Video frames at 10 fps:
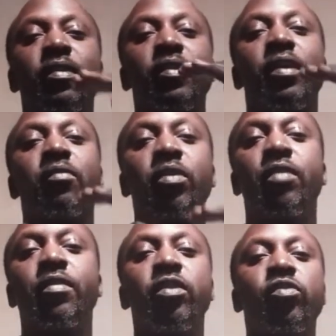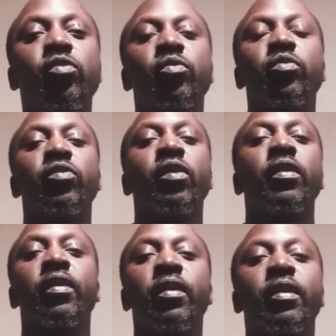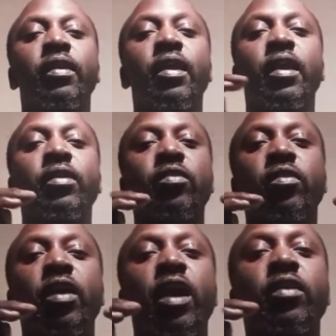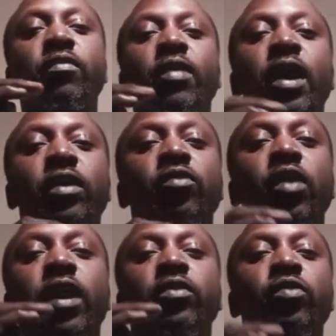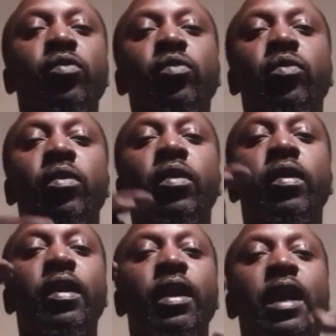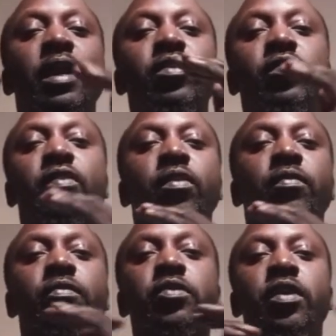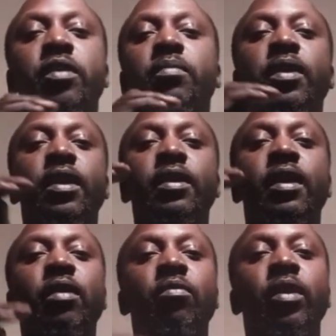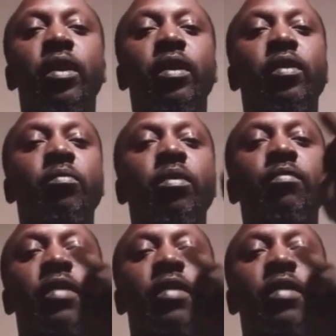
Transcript: Yeah, whatever you choose, yeah, you kind of like try to guide yourself to keeping it that way. It'll be a